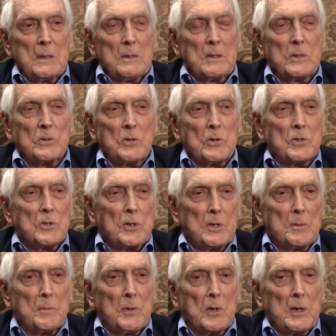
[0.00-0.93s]
this
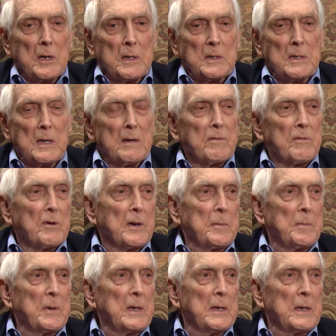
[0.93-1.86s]
Erskine boy, he's not very
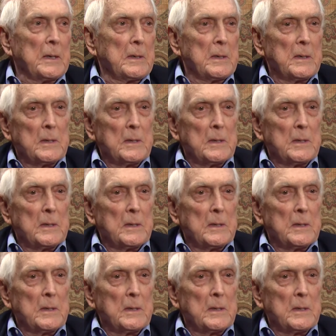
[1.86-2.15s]
big.